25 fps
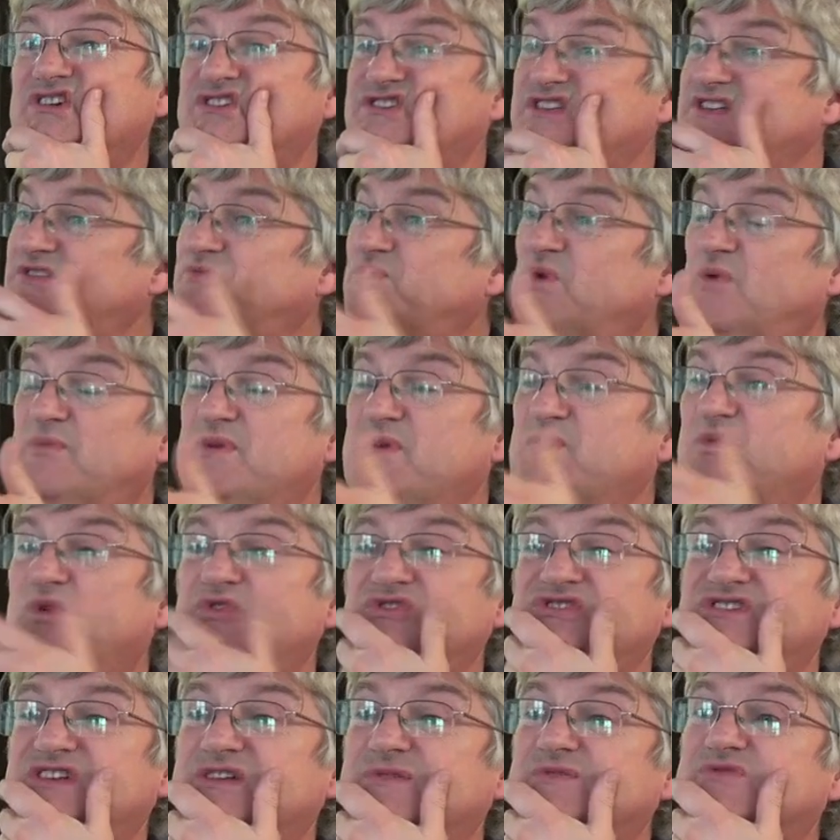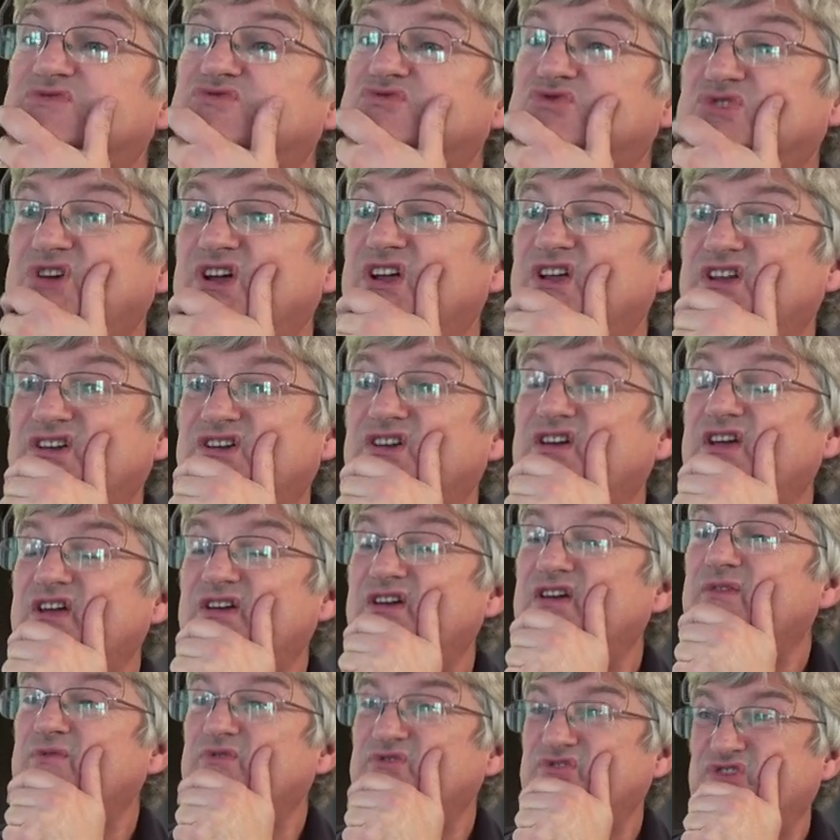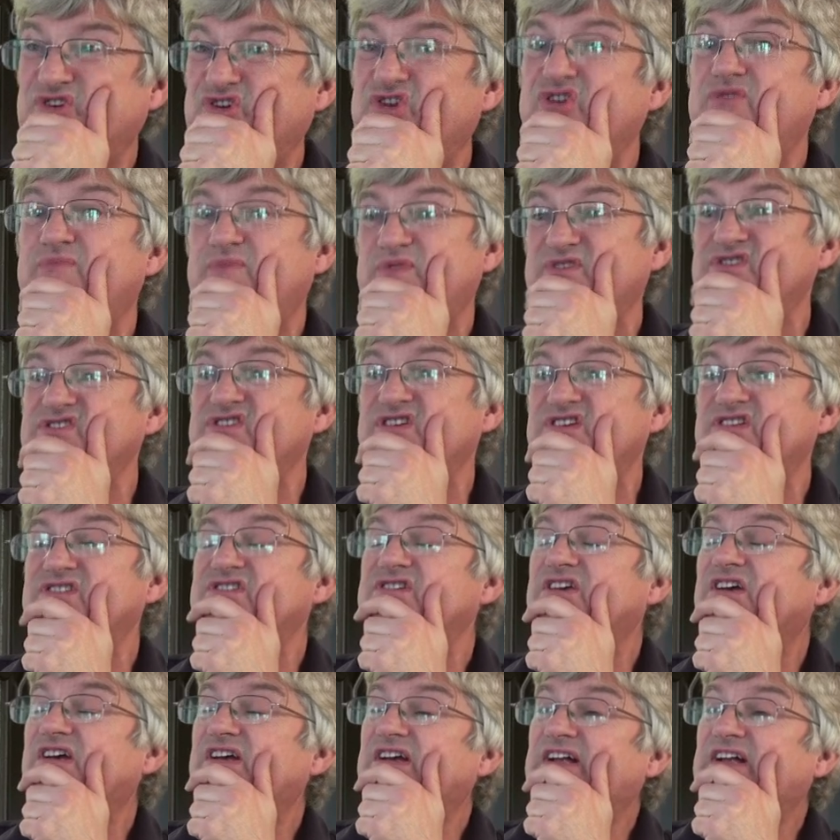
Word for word: because it's what we wanted. It was, it was a good business.